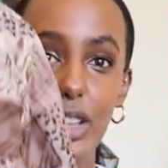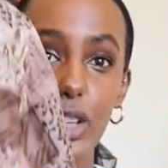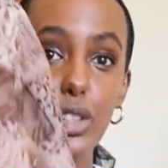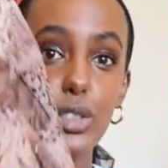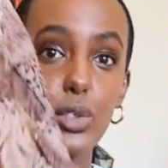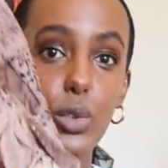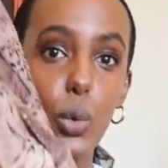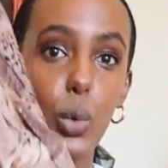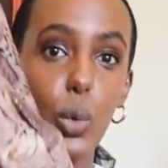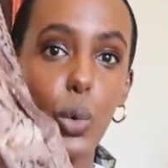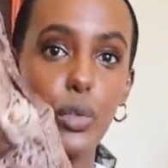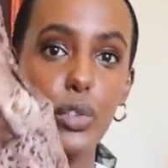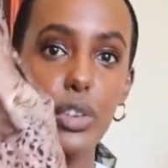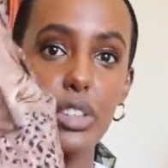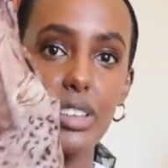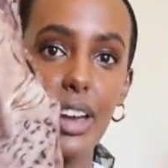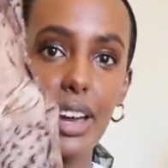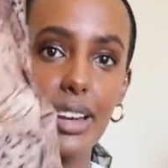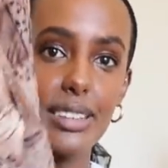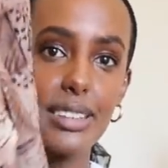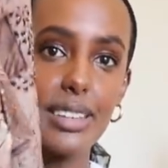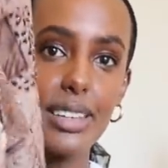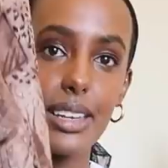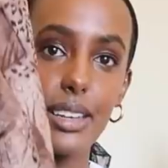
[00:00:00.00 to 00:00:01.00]
It looks cool if you
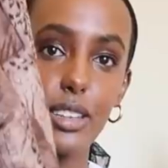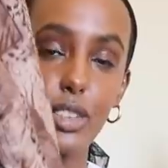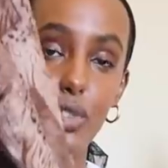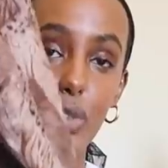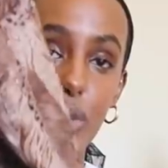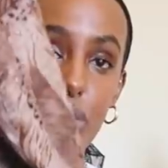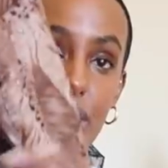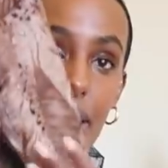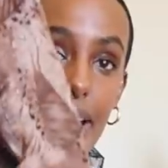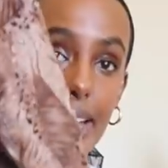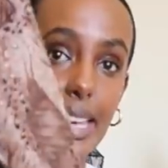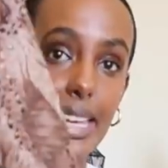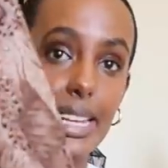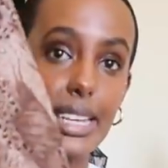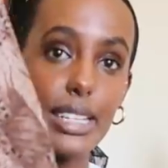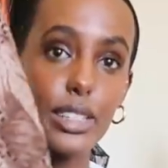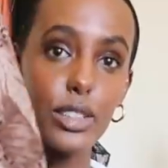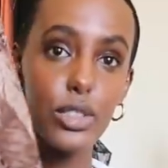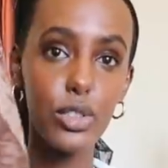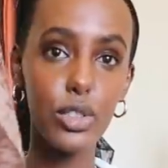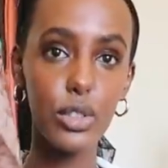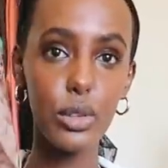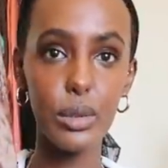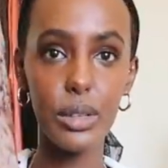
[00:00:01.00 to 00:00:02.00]
tuck it, if you tuck
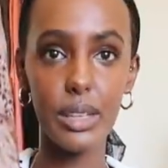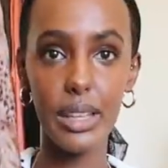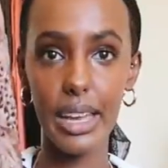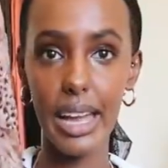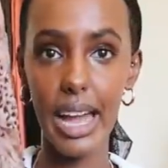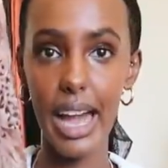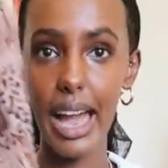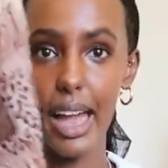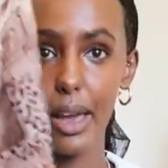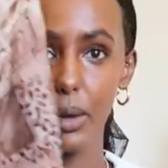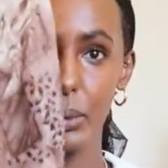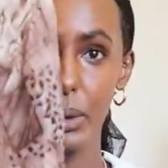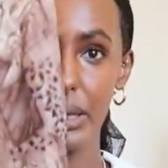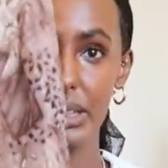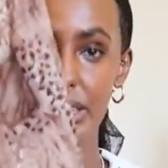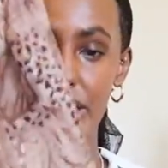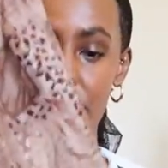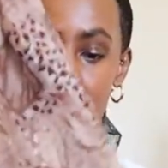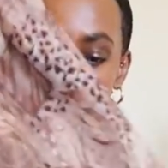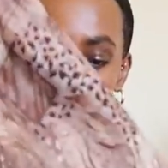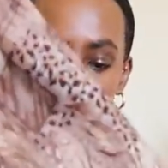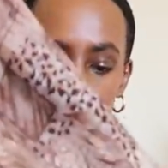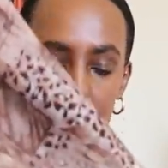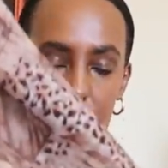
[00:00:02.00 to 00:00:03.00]
it too, to like a
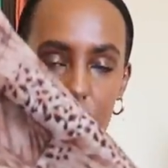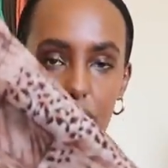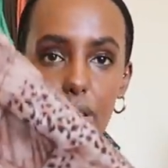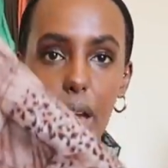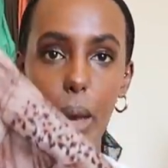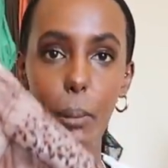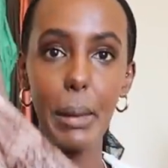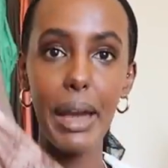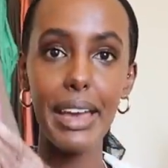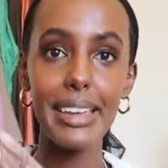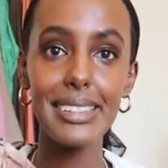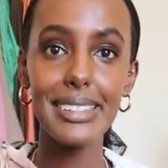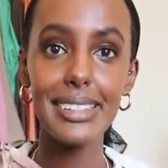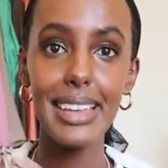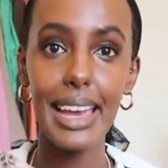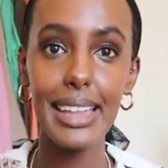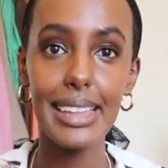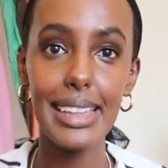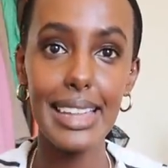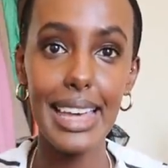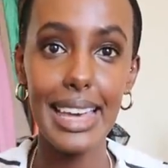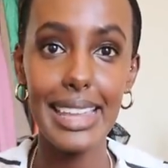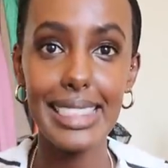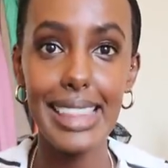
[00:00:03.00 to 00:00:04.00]
high-waisted jean, so I might
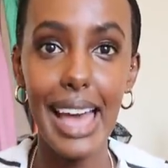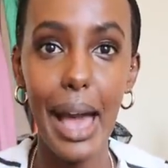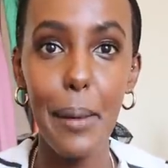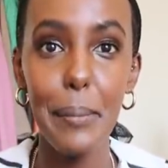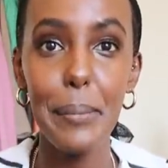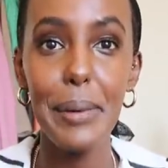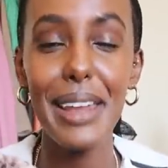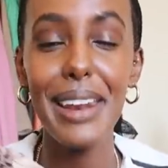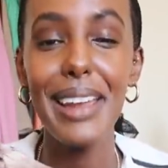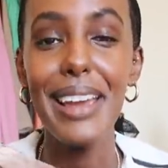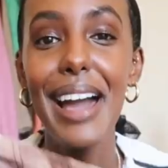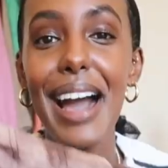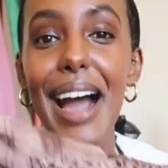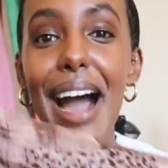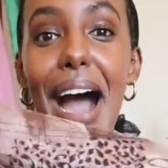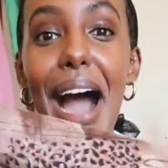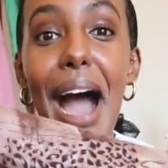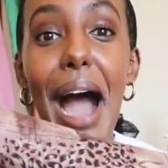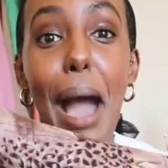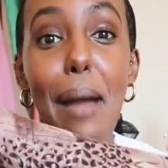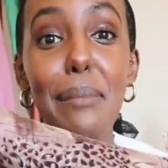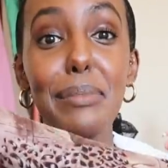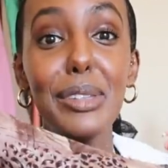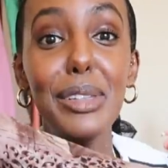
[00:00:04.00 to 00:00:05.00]
style it like that, but
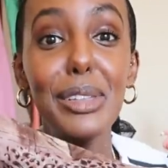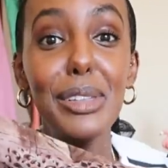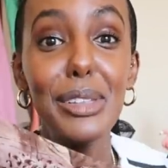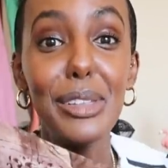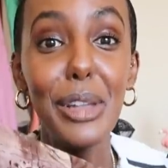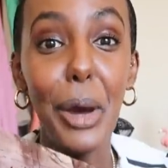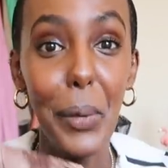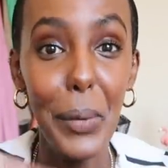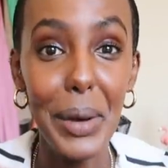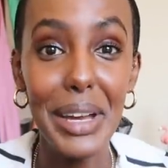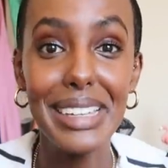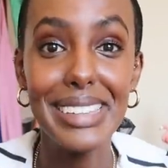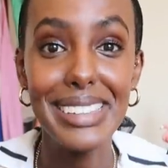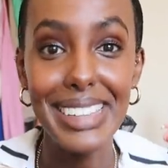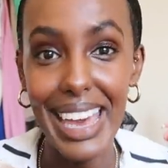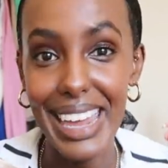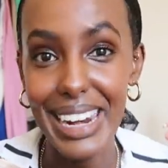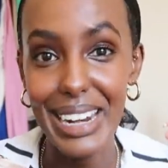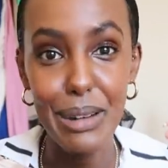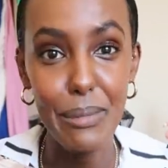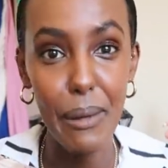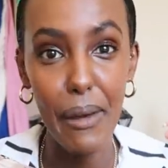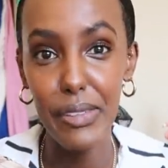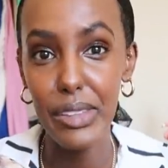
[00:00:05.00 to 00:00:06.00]
I'm so
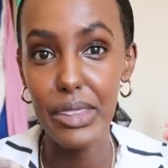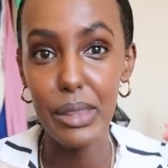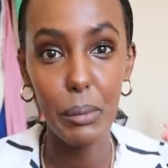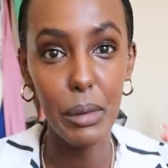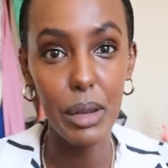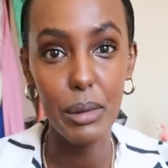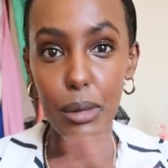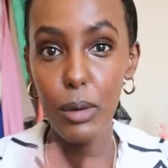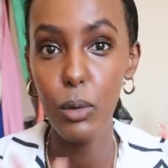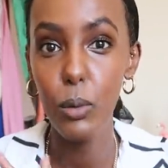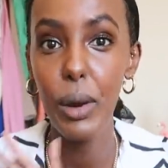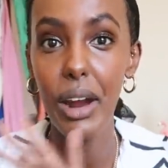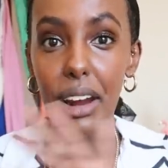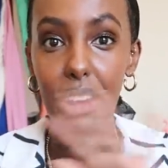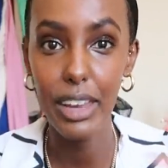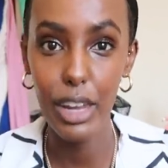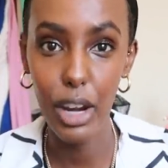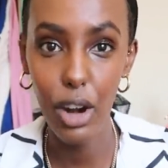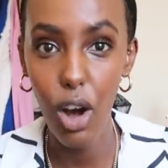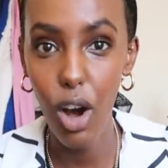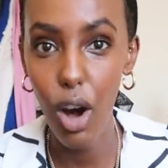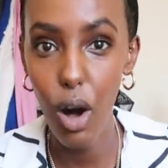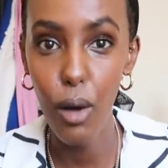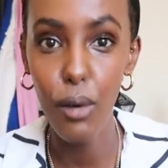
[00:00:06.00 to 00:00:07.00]
excited about this. I'm gonna be wearing
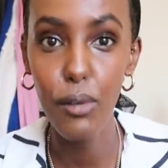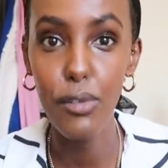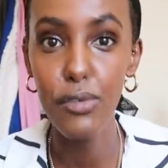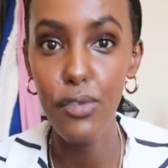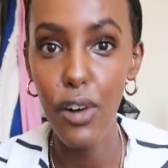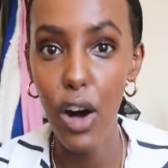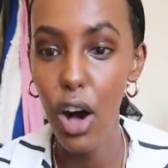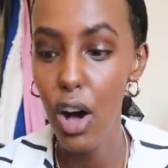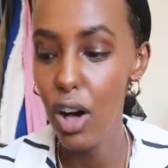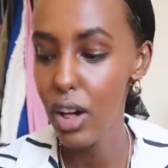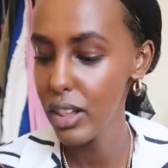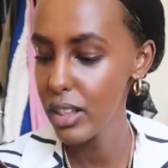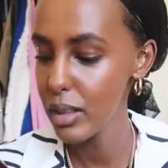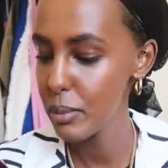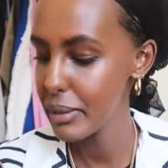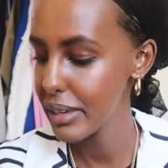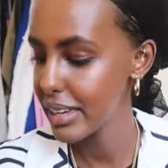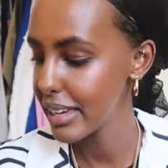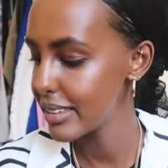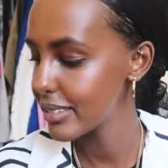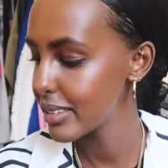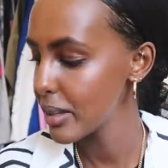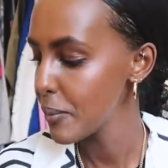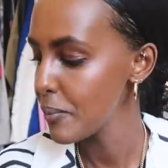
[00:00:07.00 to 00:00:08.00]
it all fall
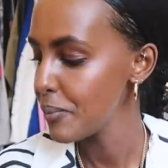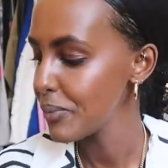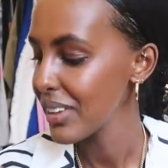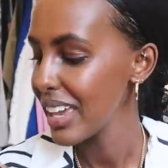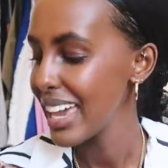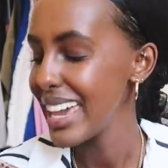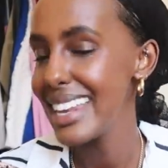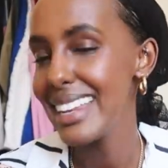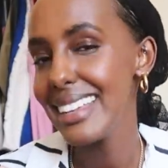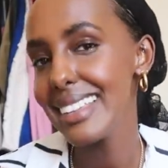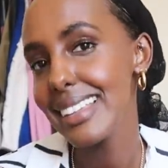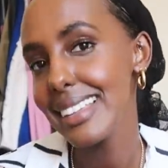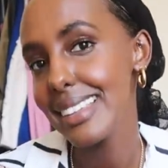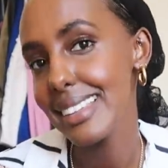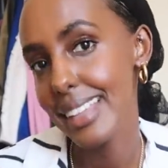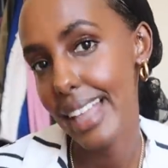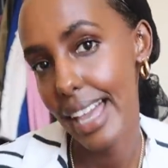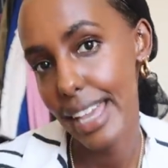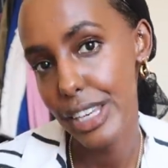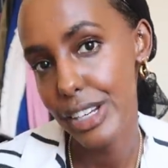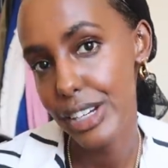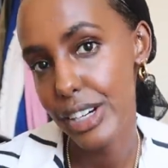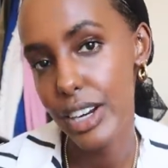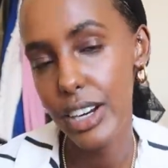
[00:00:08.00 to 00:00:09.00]
because it is
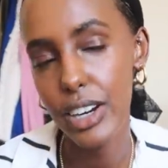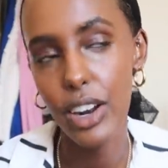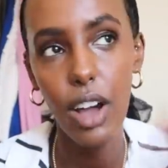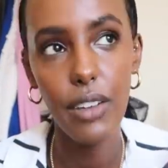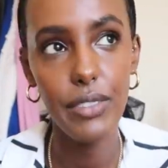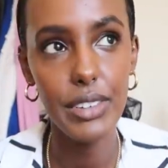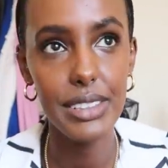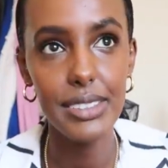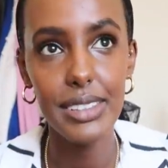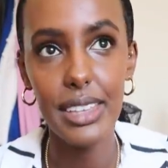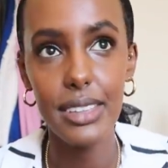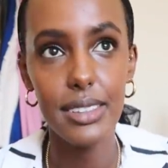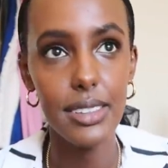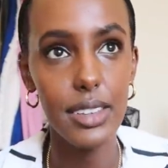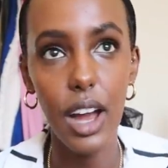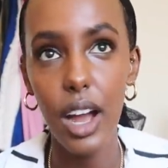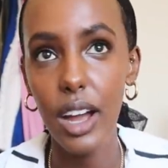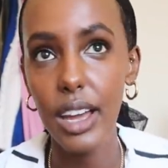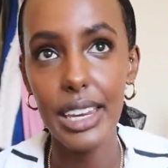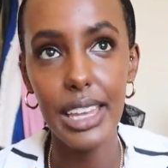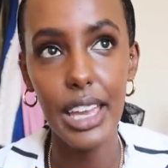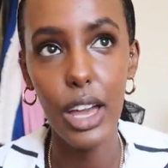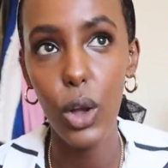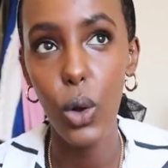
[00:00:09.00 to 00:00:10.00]
lighter and obviously it's
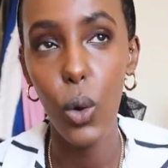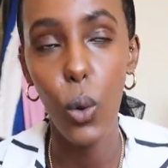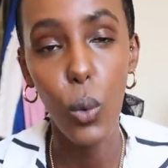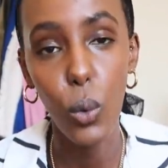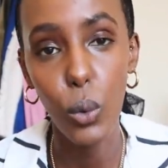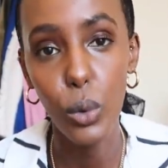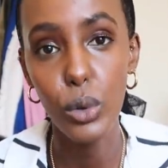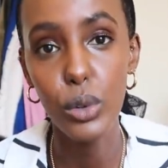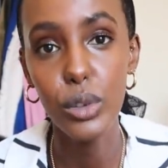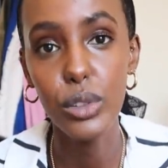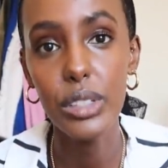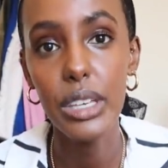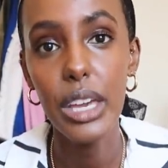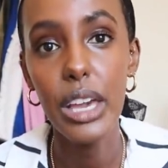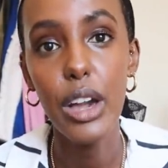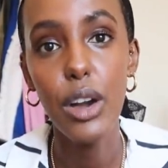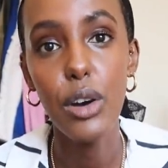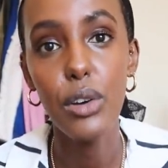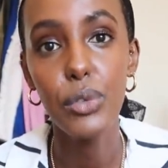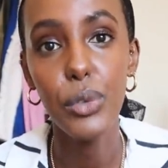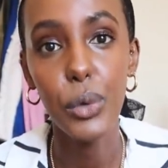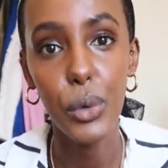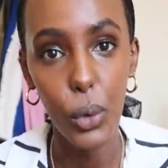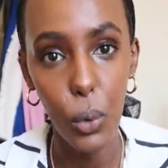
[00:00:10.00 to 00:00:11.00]
not gonna get cold
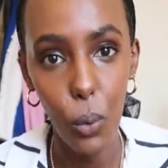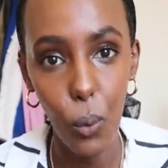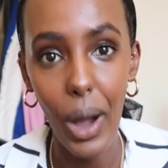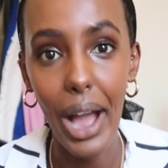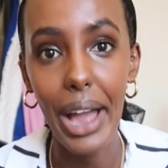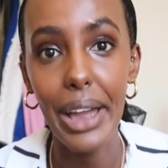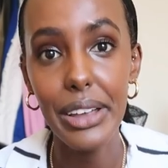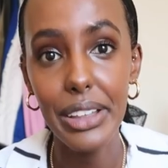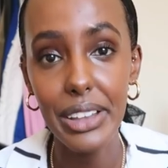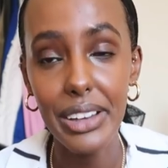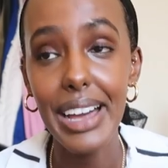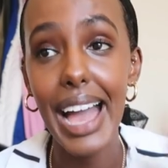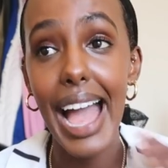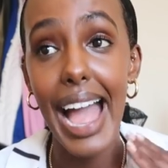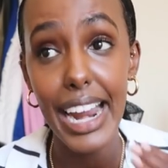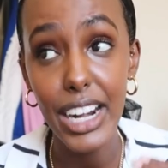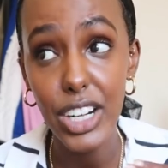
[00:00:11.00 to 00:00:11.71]
for a while.